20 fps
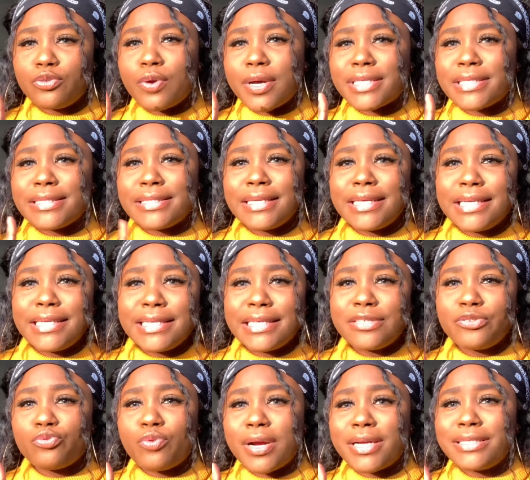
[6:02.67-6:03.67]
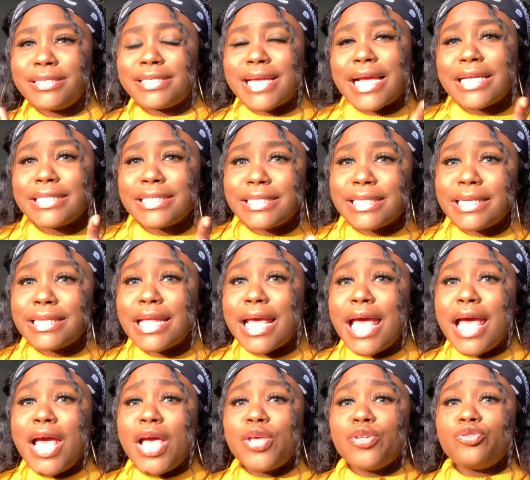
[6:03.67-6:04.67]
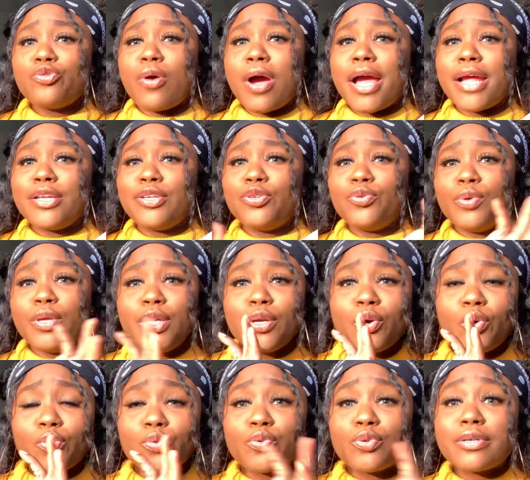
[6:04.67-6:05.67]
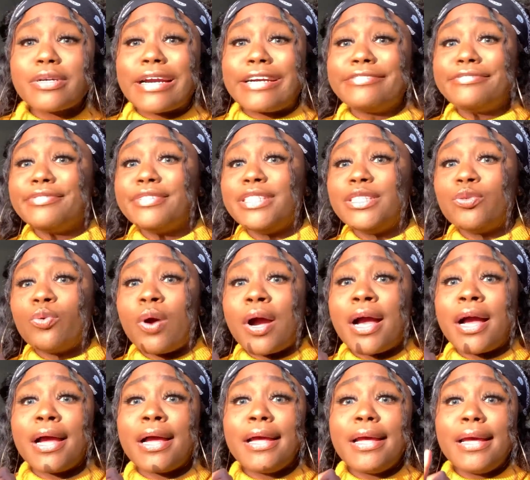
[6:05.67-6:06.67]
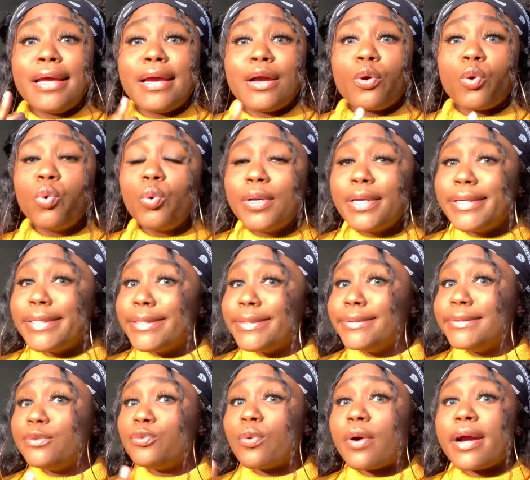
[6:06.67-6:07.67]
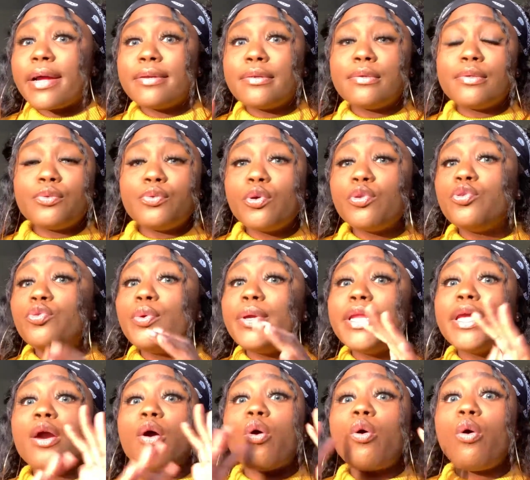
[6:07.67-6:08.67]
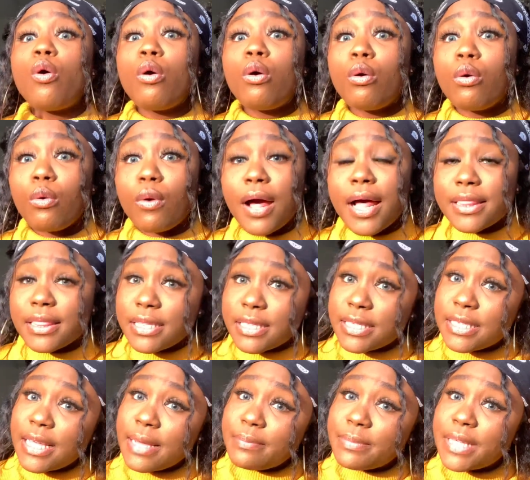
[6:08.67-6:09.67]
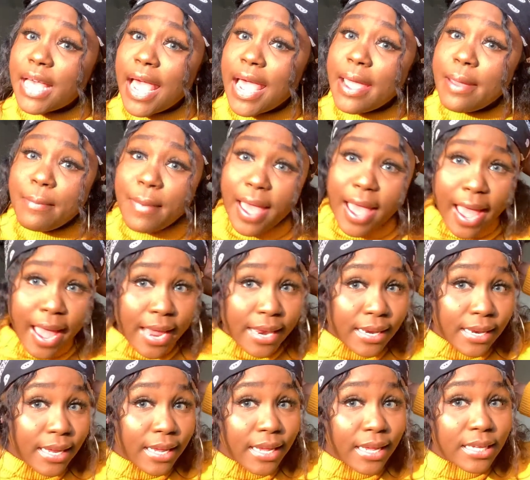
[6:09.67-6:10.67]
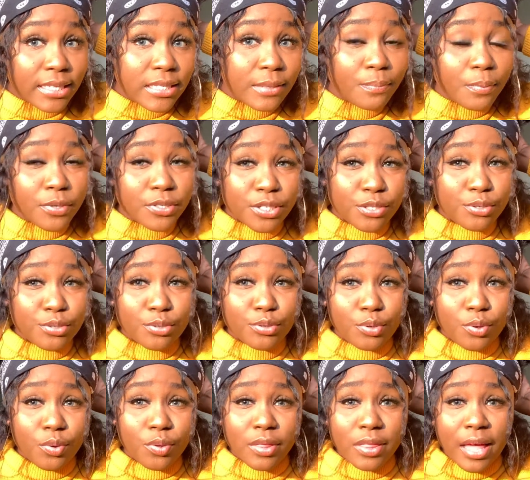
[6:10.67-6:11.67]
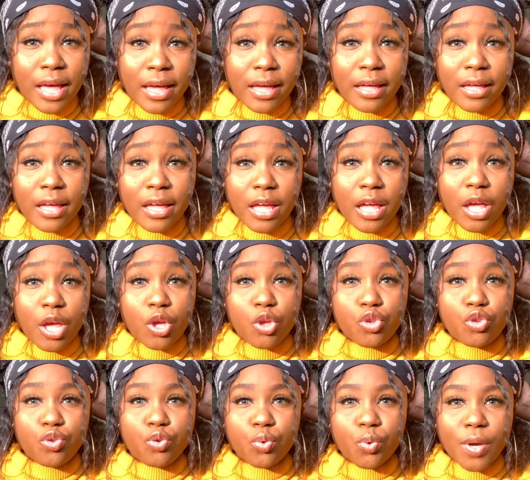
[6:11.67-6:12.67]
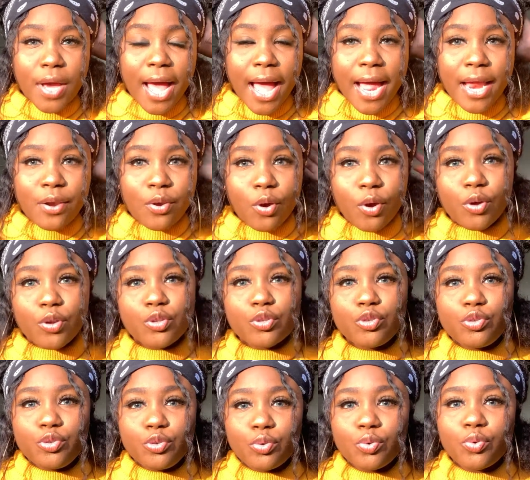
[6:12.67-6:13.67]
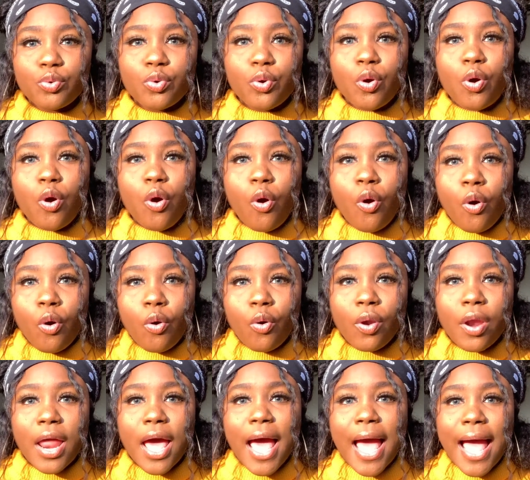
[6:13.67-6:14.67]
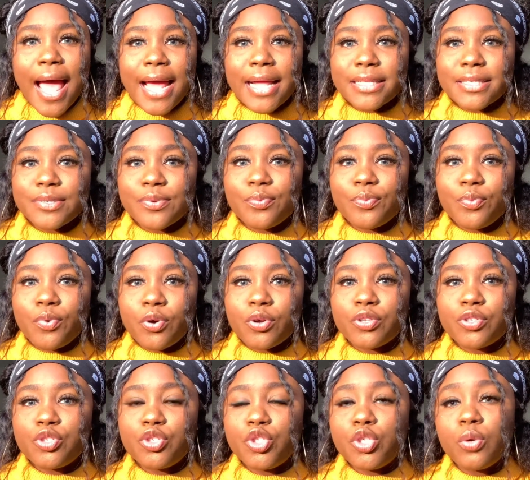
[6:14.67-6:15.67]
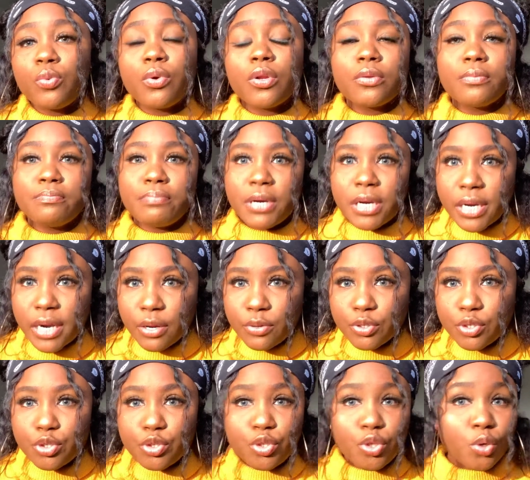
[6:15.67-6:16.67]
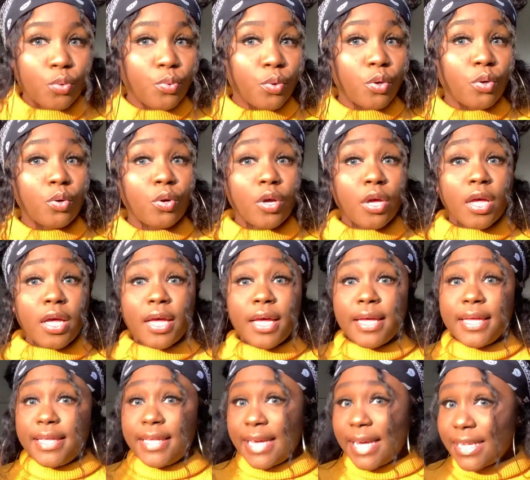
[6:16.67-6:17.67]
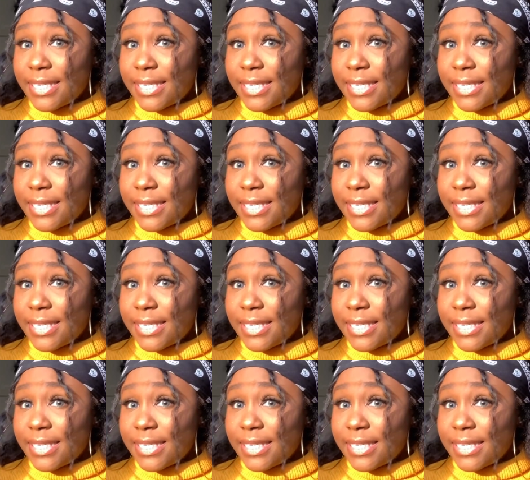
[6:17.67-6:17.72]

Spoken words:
singing, you are dancing, you are doing choreography, you are cooking, you're doing it all at the same time. And it's important to note that you cannot do all at once. You will burn out, you will get